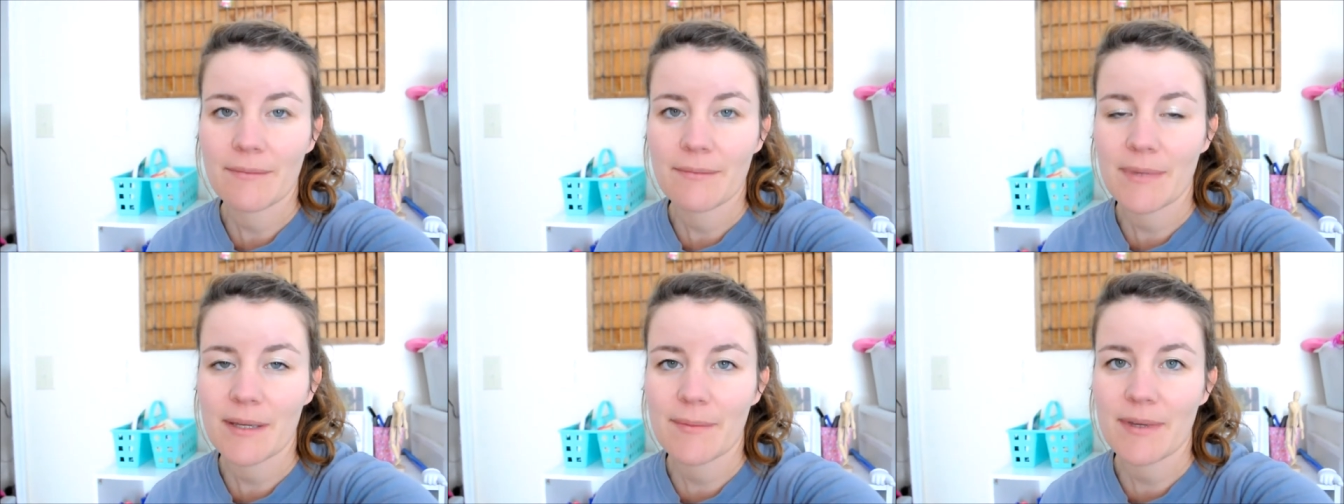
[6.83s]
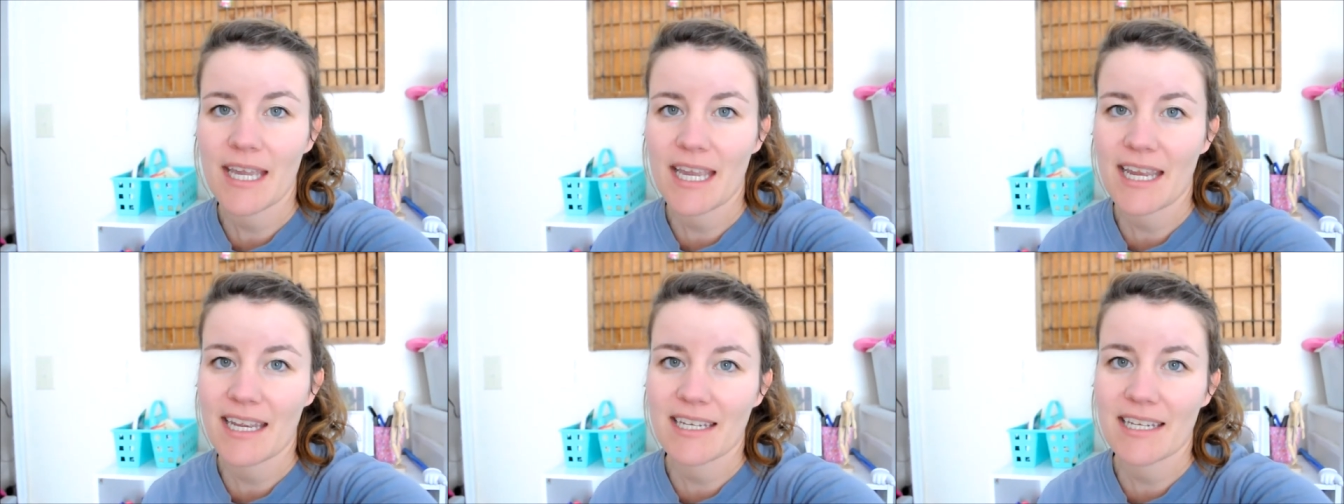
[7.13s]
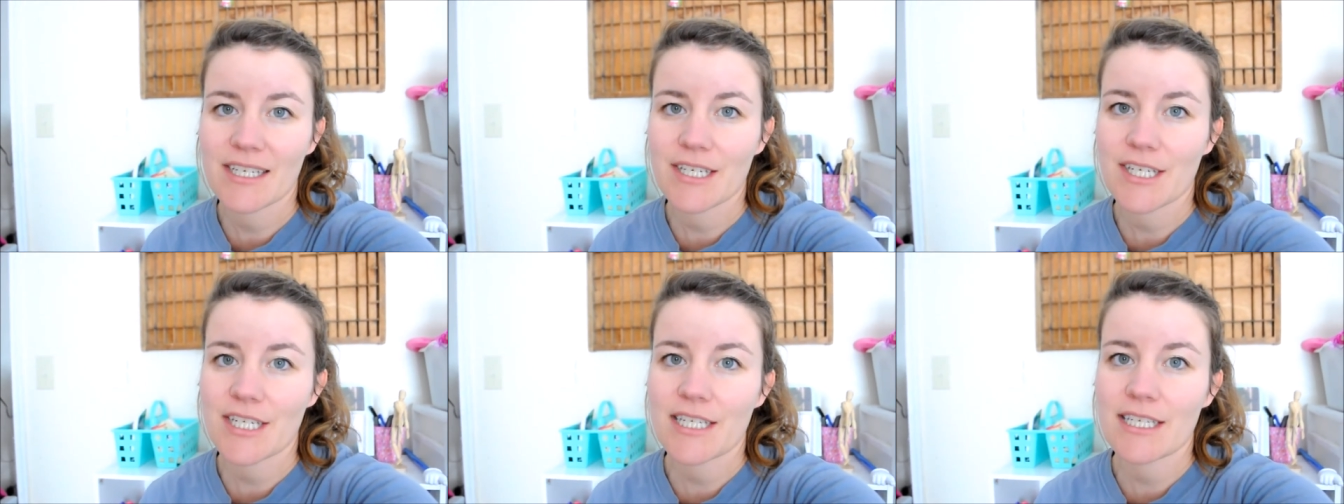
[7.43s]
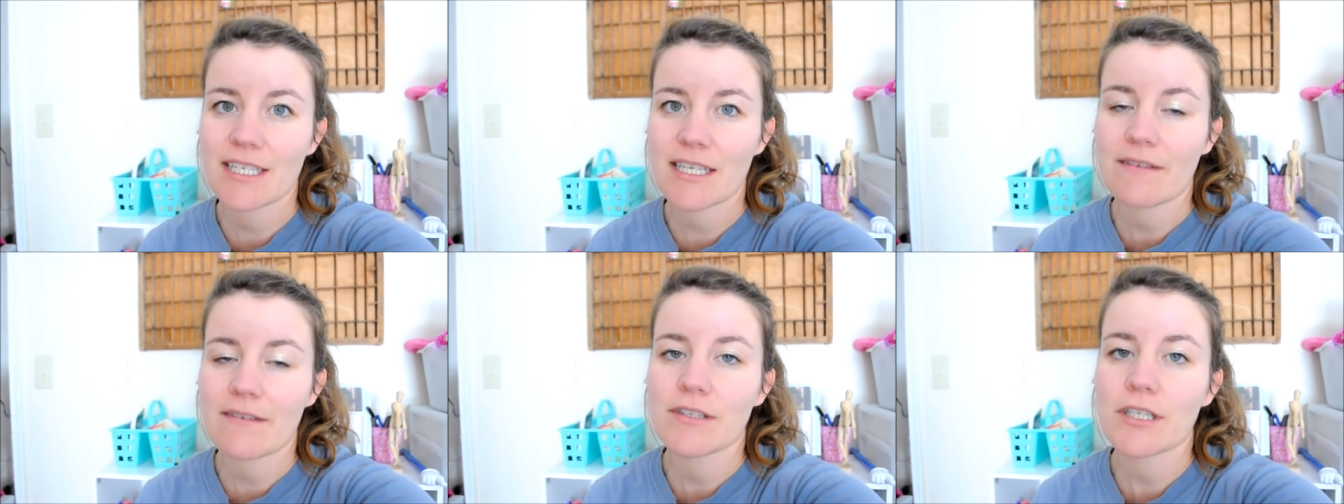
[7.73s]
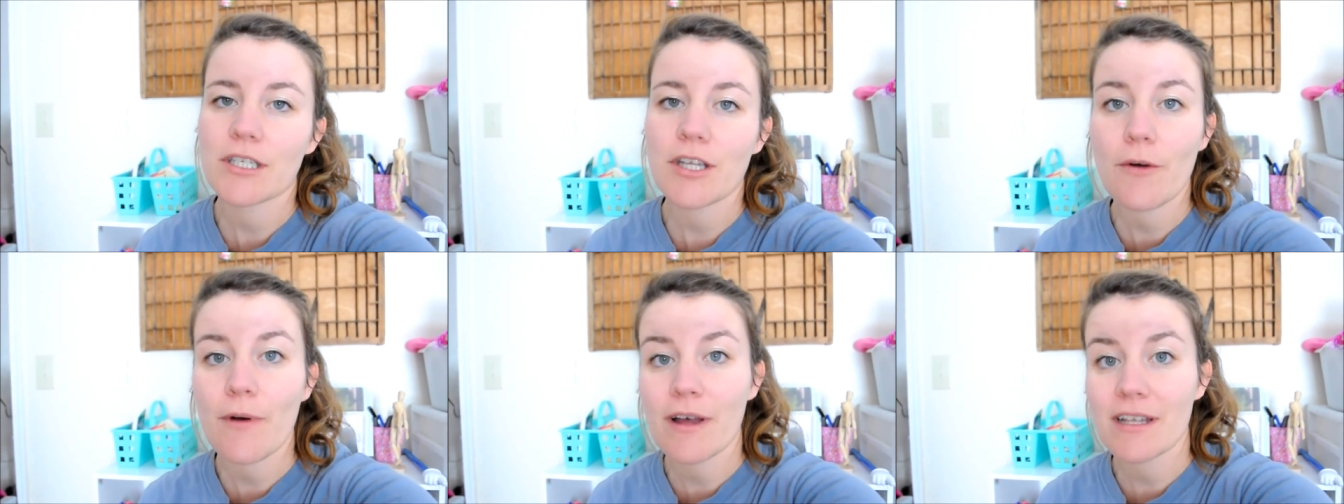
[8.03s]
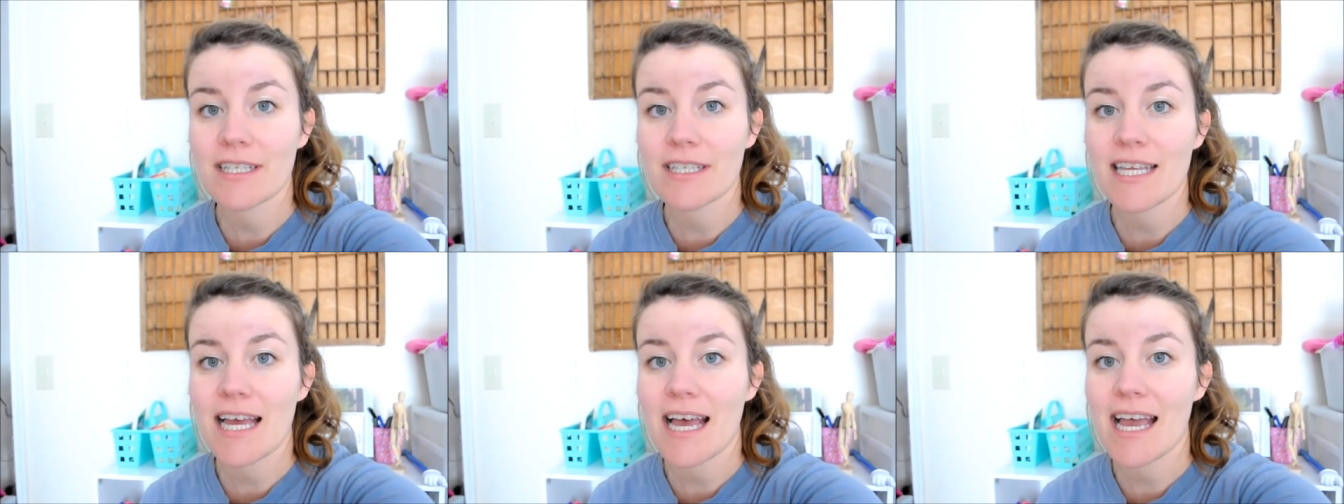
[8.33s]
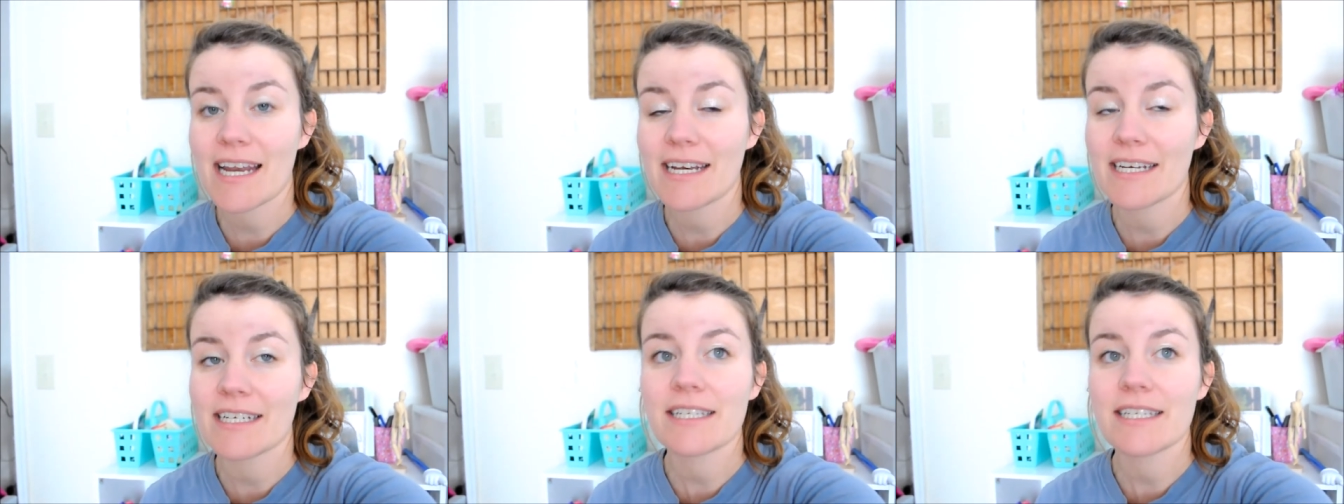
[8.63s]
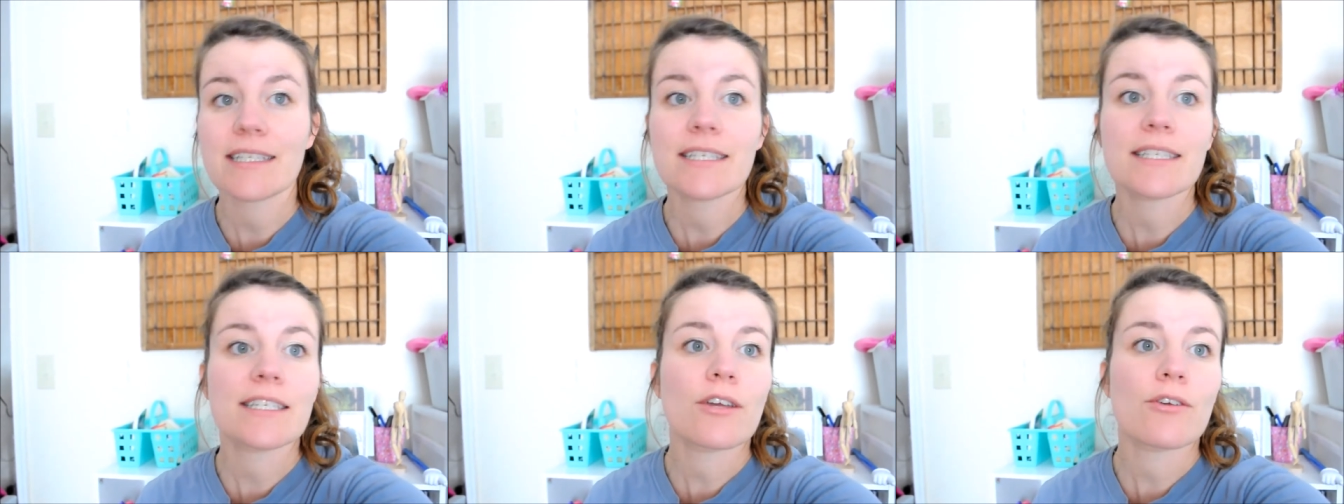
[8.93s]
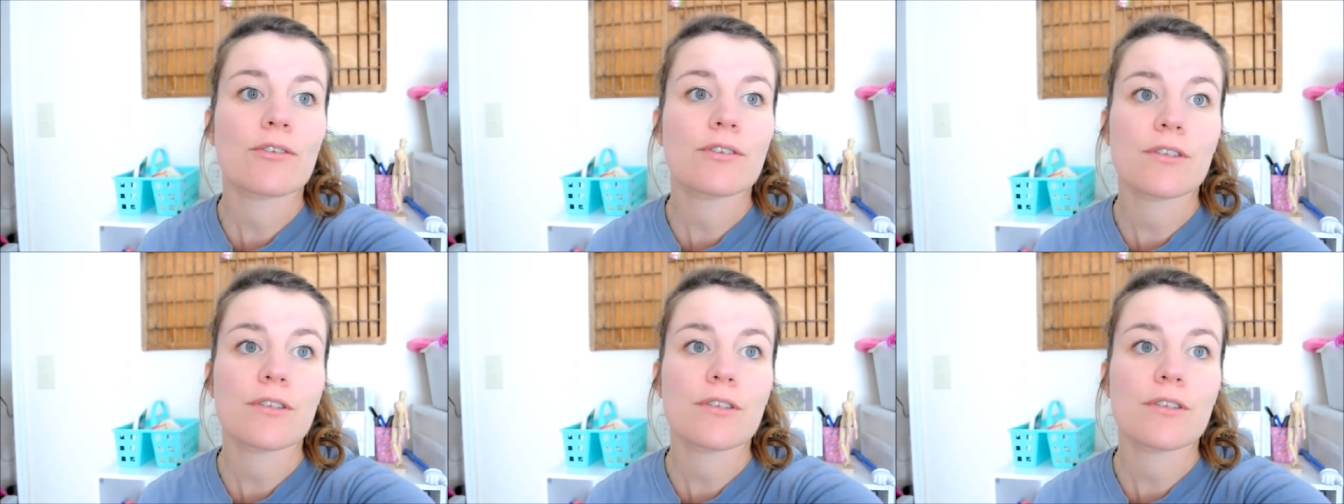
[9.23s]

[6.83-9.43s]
maybe eight inches of snow outside and it's still